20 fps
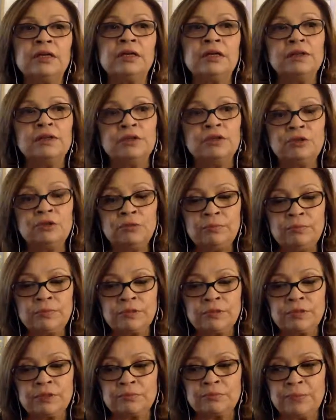The
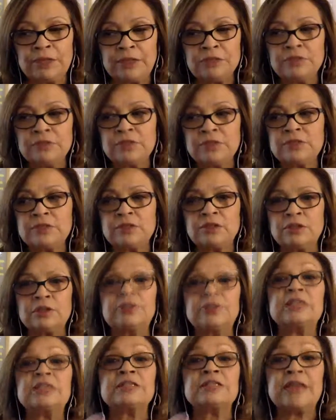mentor isn't there to
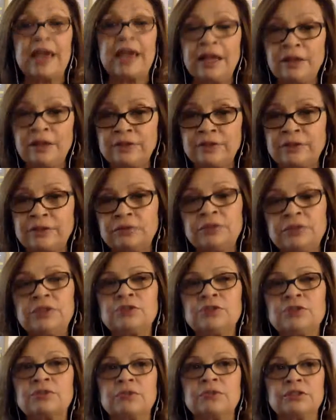tell the new teacher
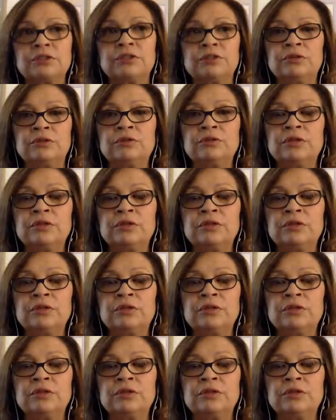what to do.